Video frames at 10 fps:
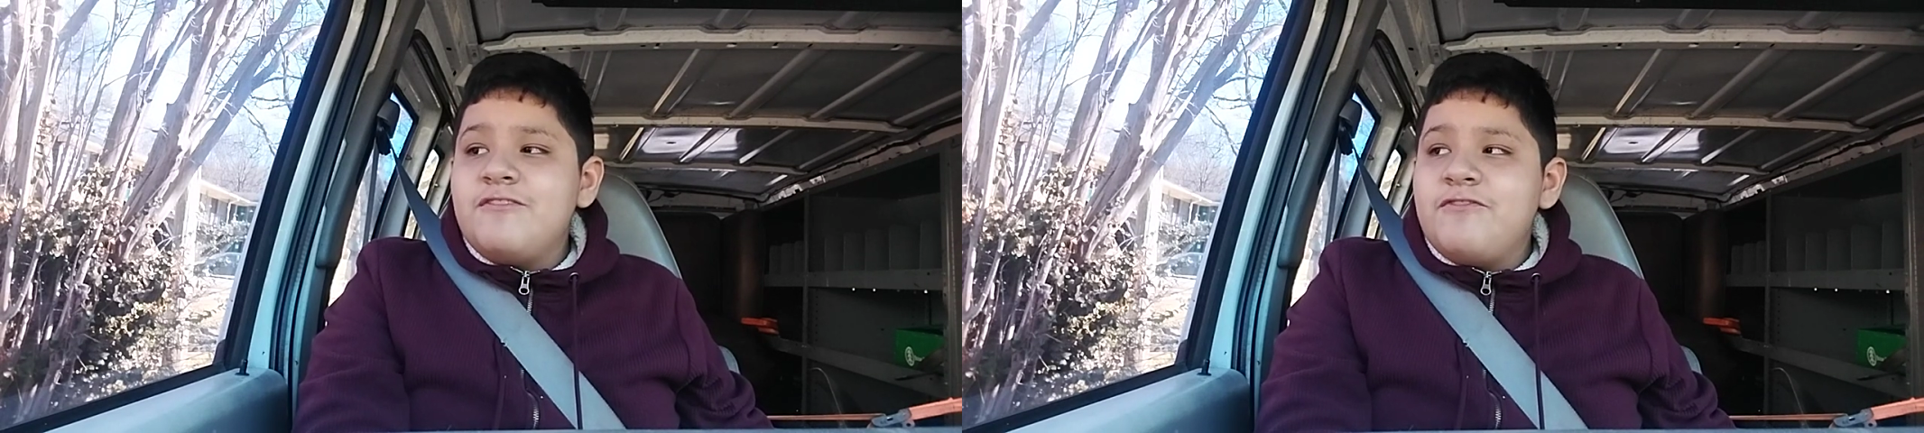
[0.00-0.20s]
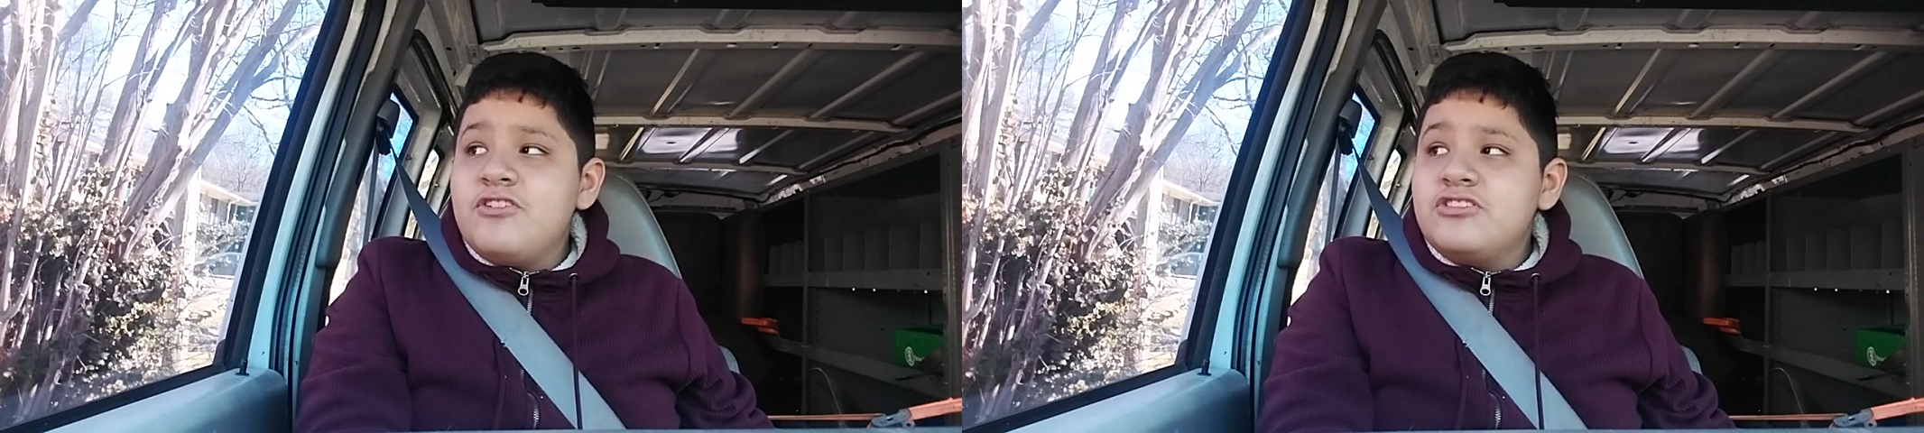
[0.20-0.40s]

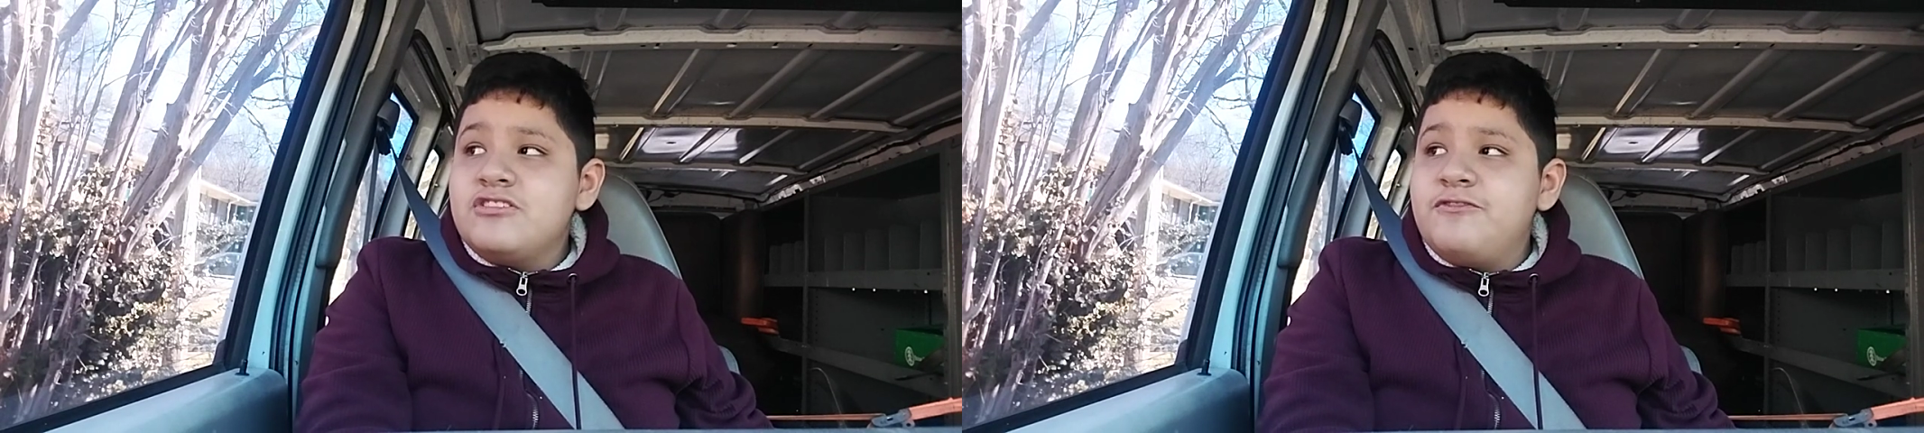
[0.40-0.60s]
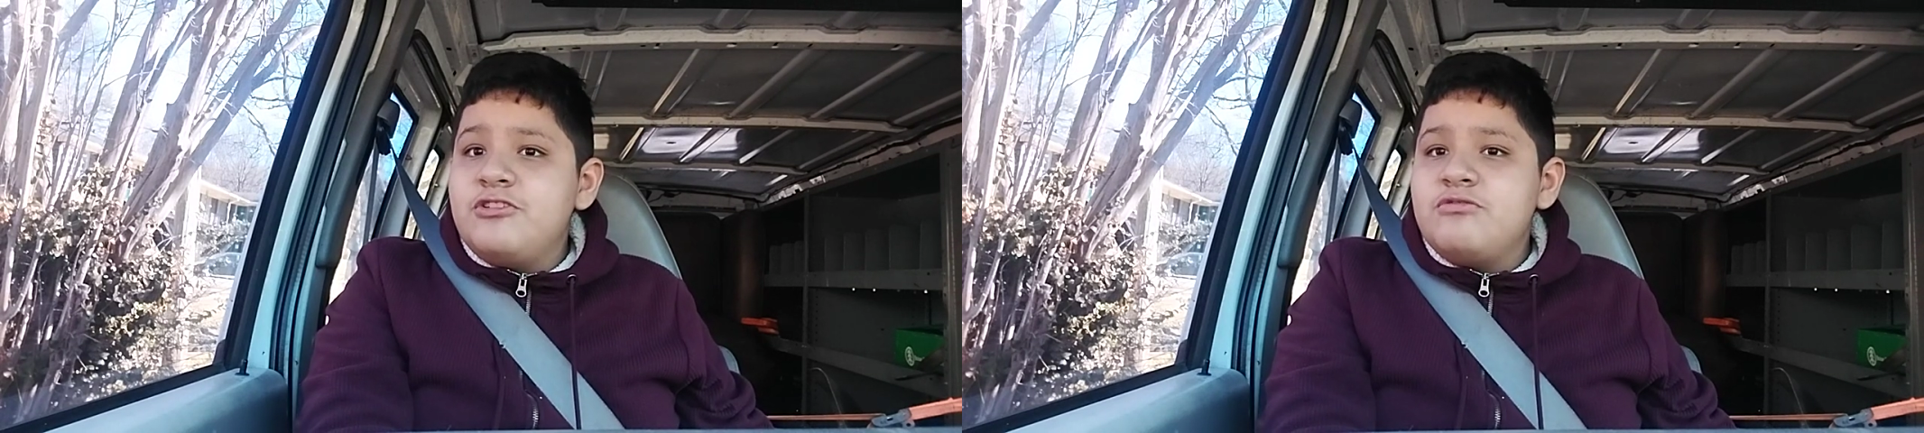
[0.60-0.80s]

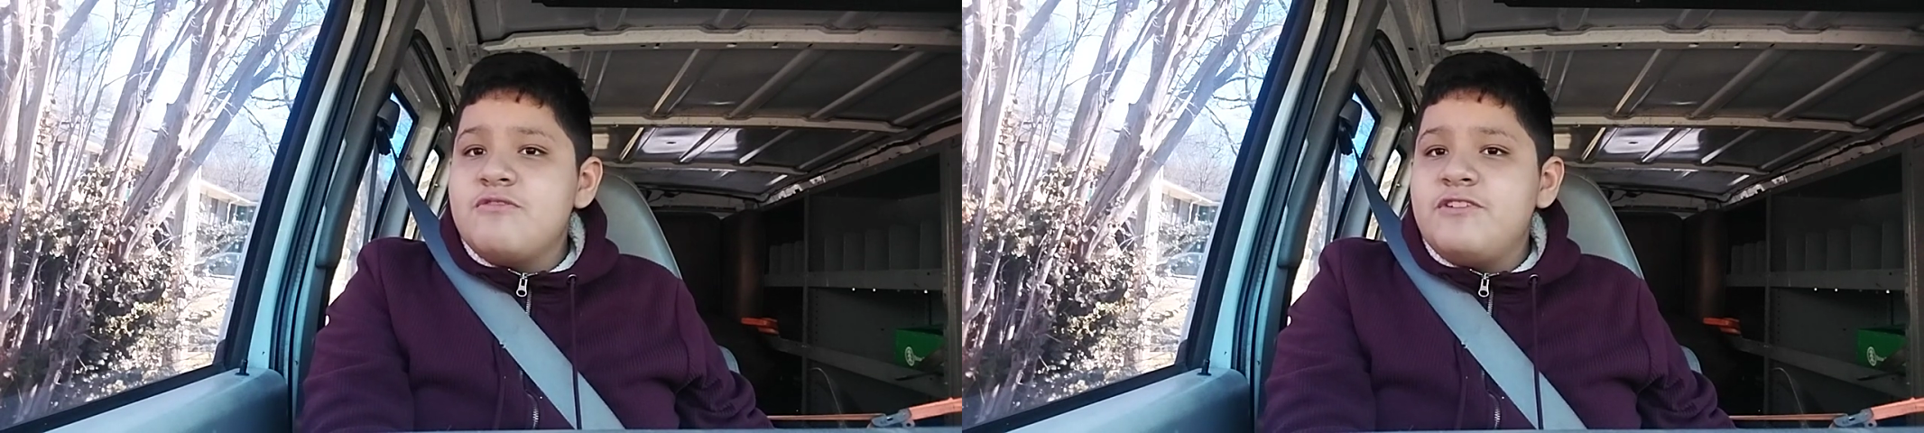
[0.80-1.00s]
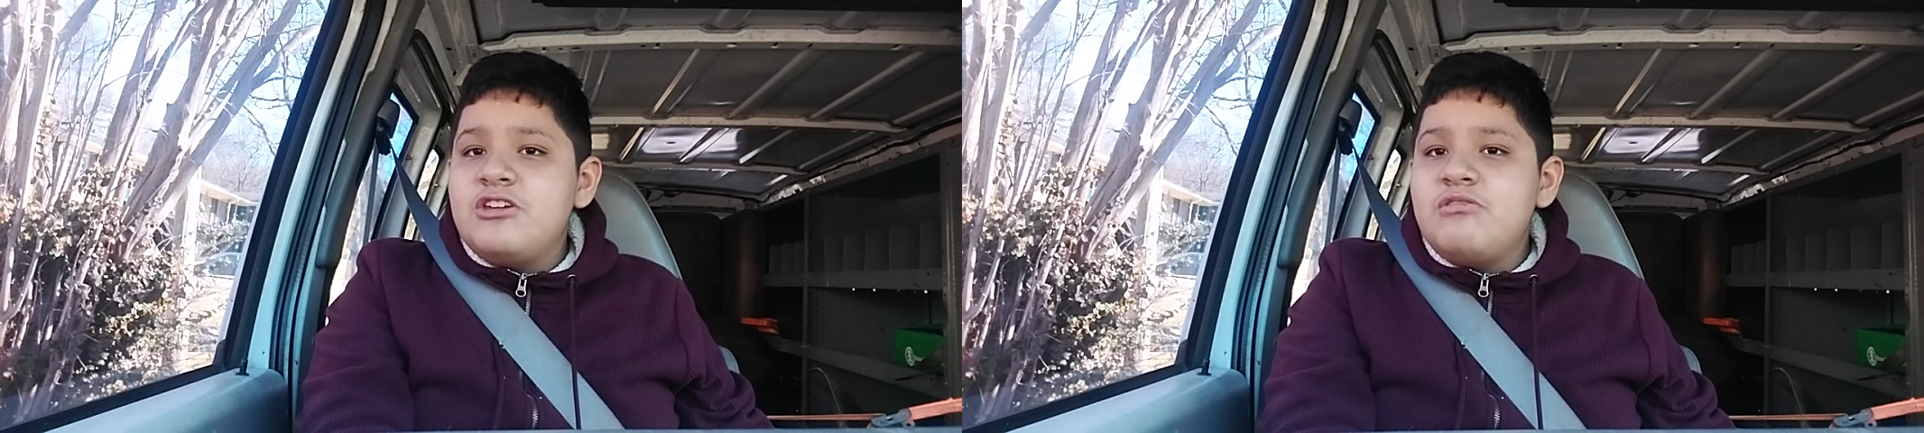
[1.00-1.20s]
first food
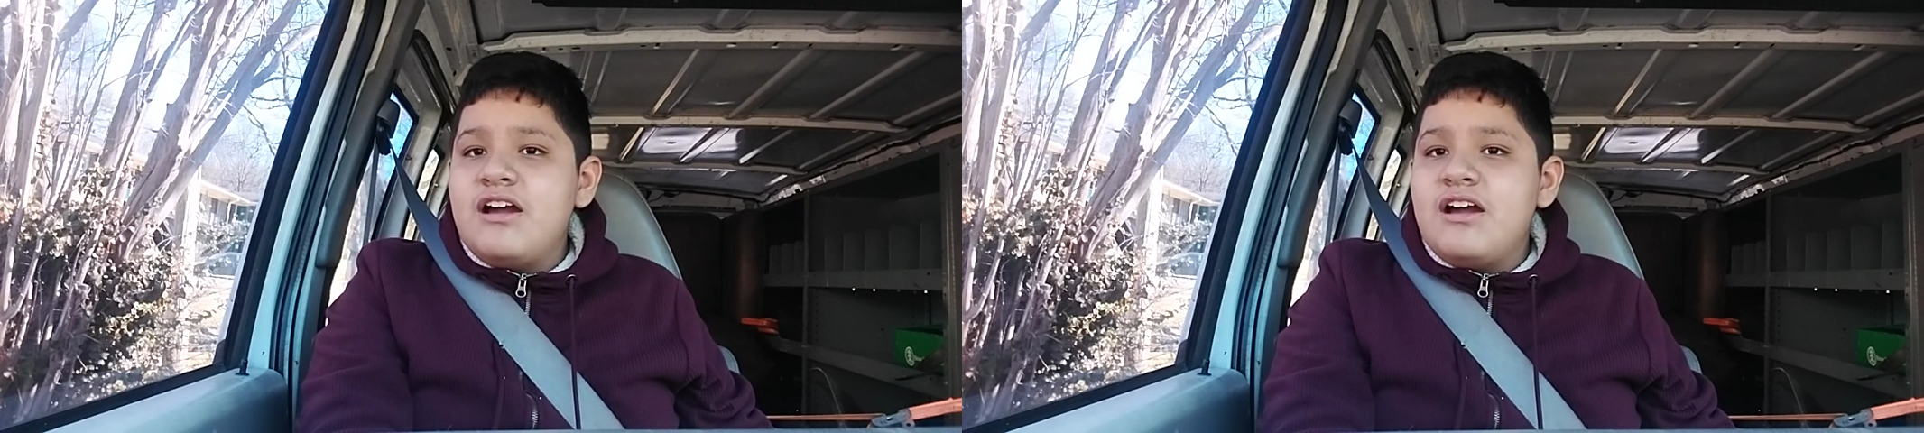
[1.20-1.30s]
review.